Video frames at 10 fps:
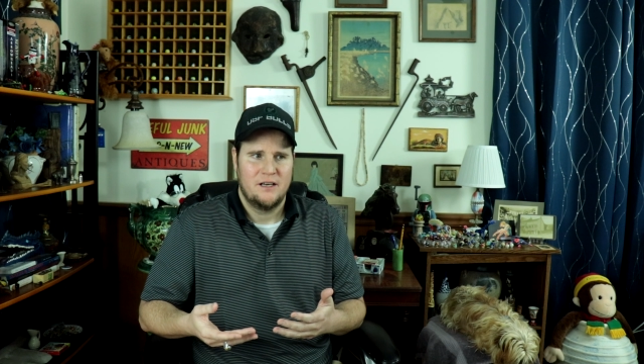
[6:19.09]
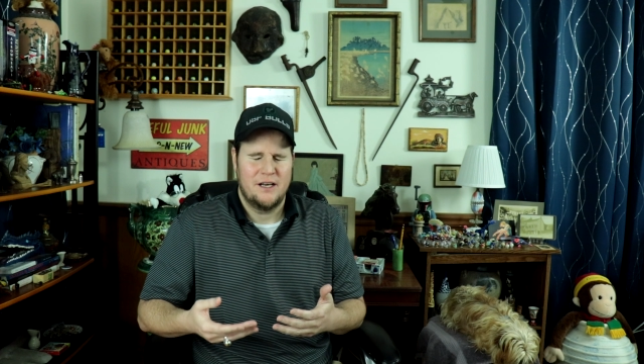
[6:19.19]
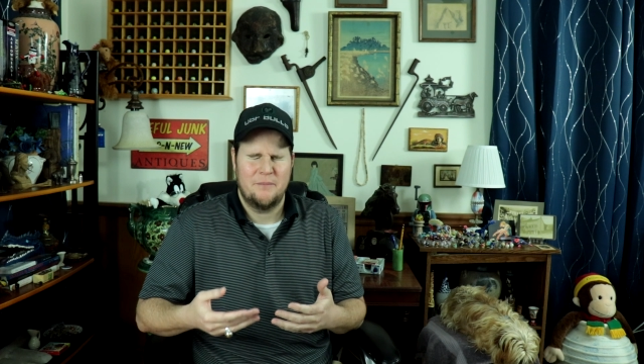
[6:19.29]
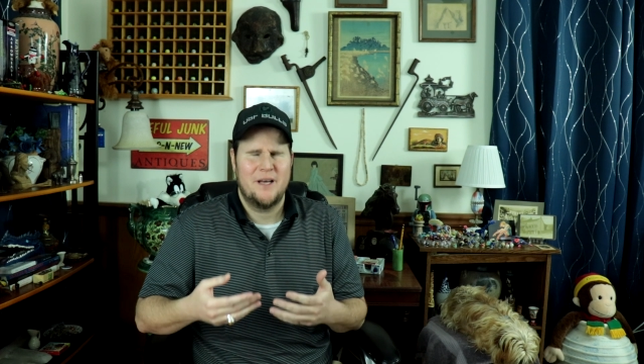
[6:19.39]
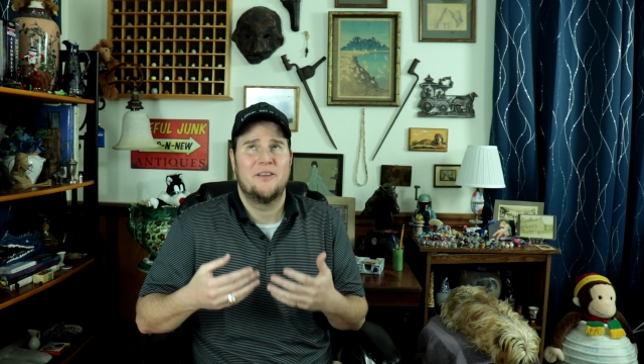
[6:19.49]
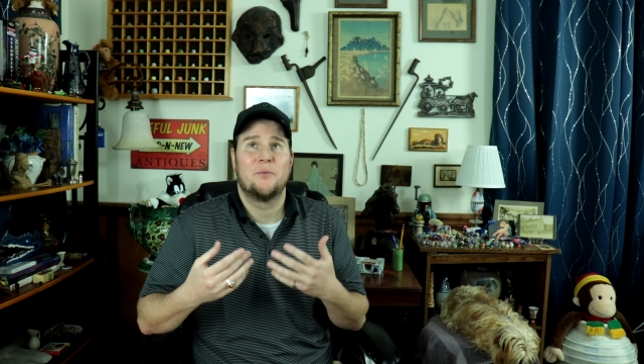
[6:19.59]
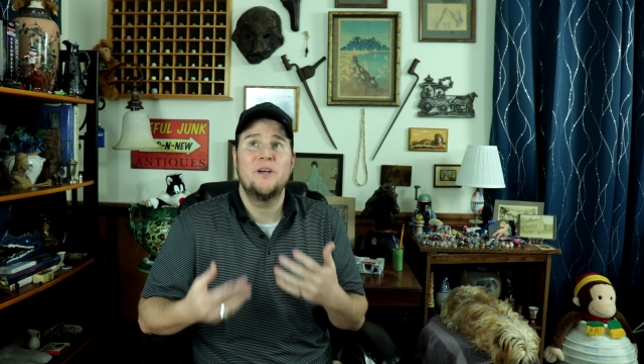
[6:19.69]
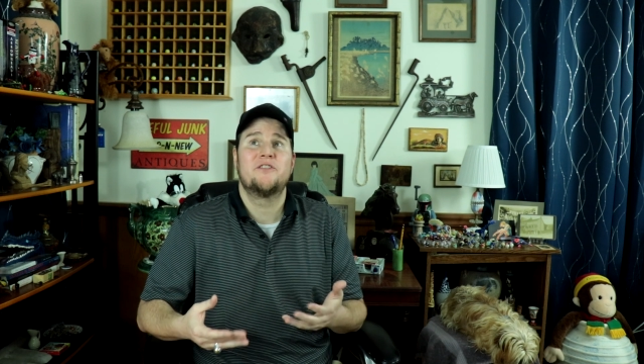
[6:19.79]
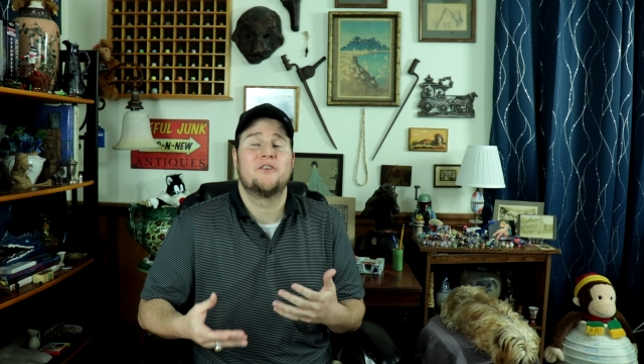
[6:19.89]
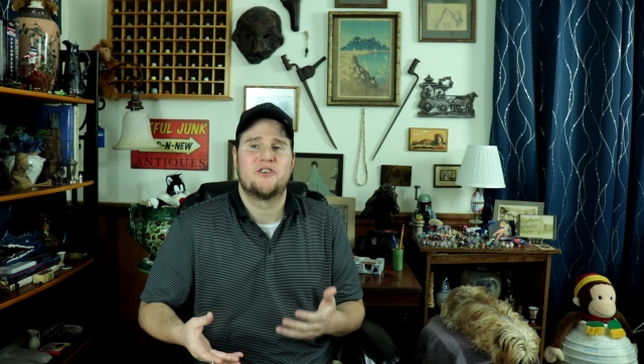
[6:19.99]
And man, the
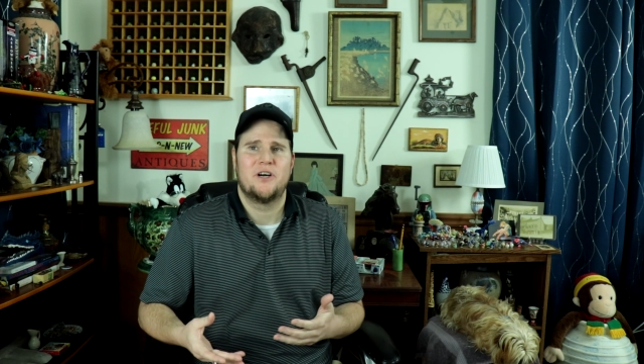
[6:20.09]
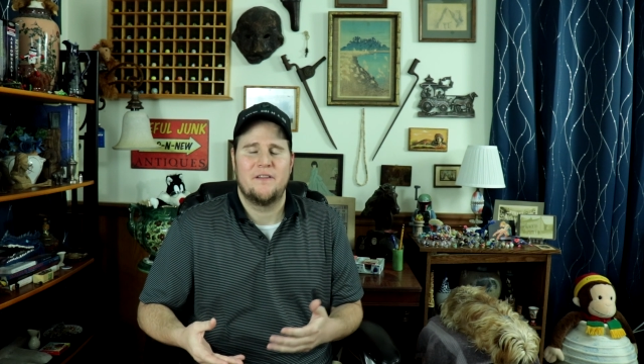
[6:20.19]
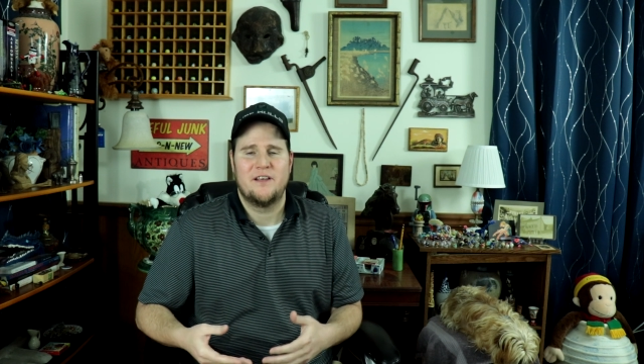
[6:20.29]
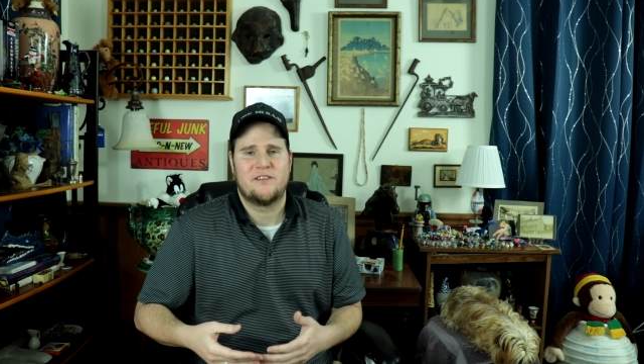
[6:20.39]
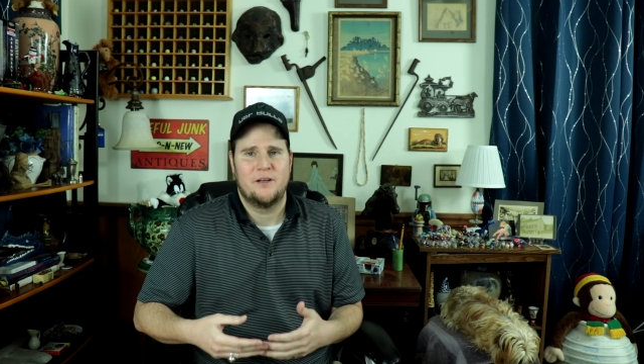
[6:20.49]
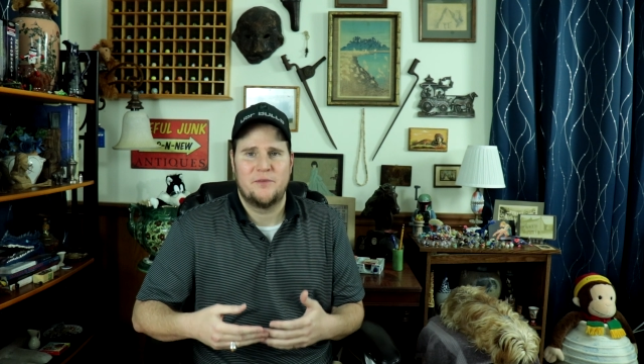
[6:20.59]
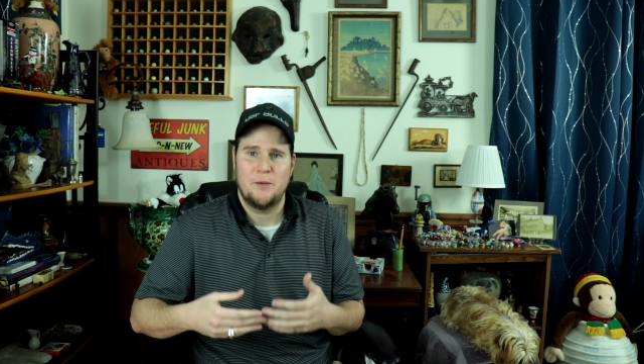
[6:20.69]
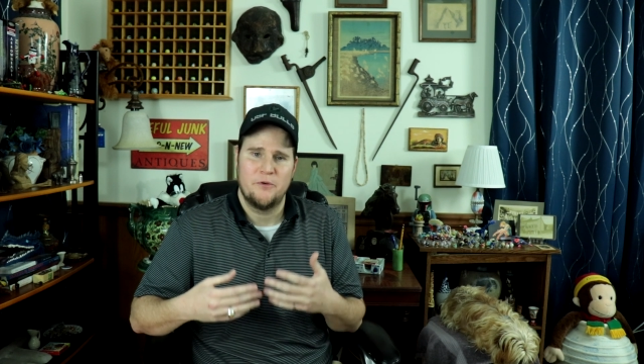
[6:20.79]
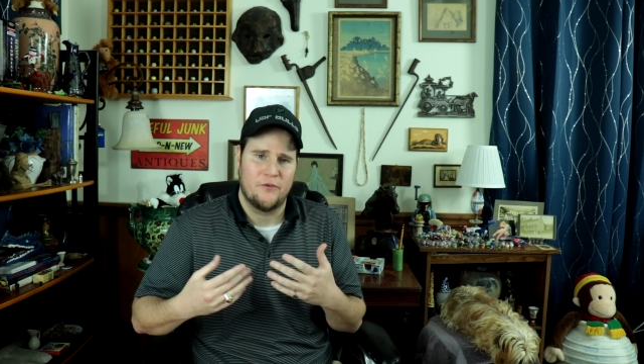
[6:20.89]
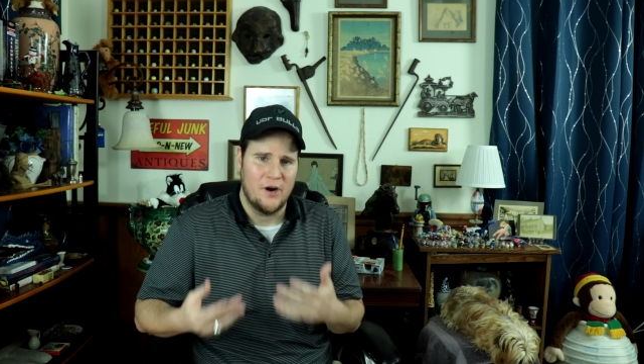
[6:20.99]
research on that's going to
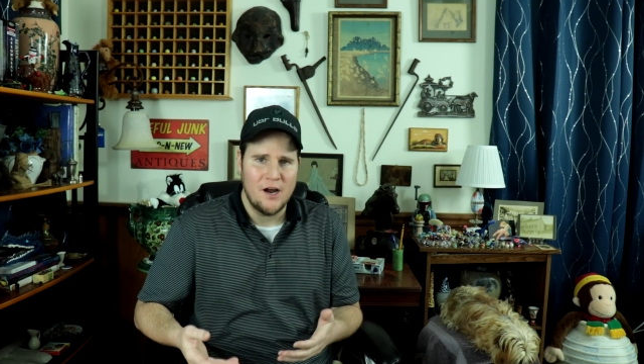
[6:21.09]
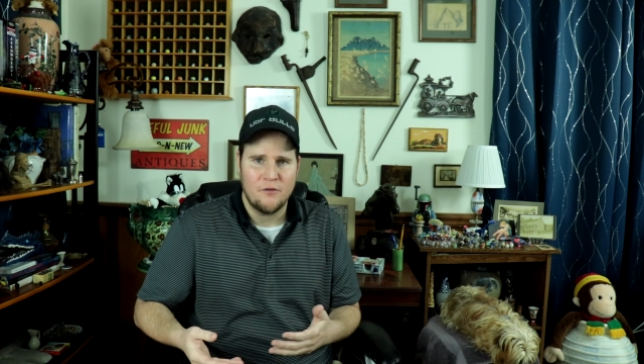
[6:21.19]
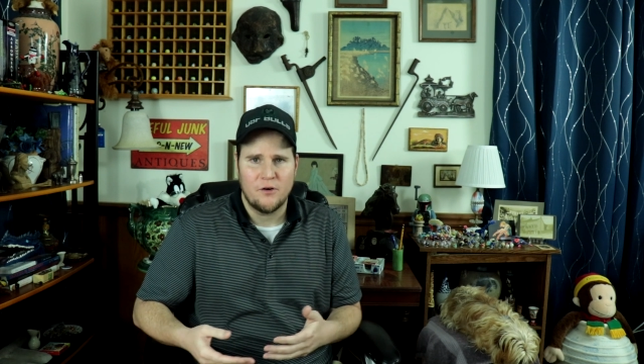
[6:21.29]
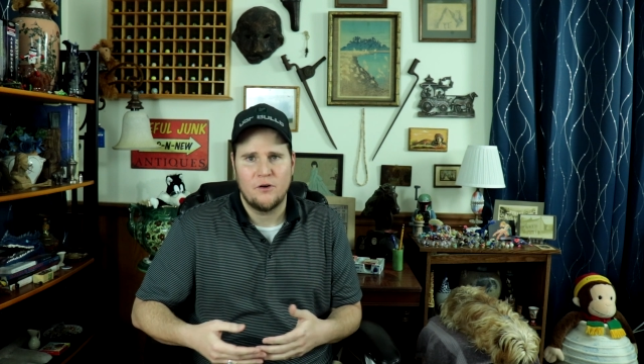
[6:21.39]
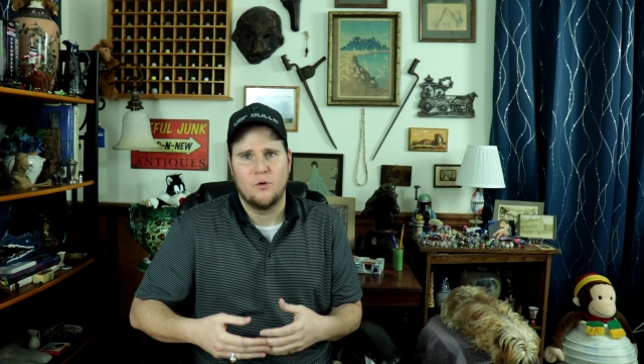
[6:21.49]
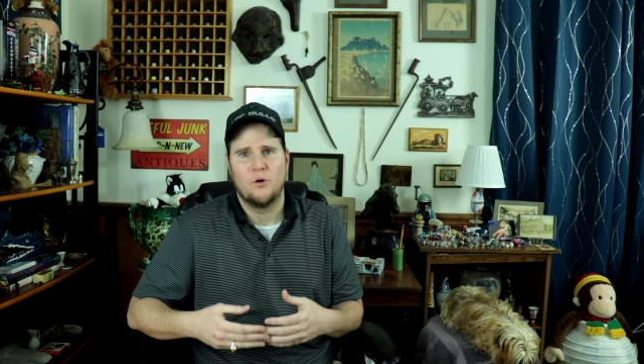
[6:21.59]
take me forever.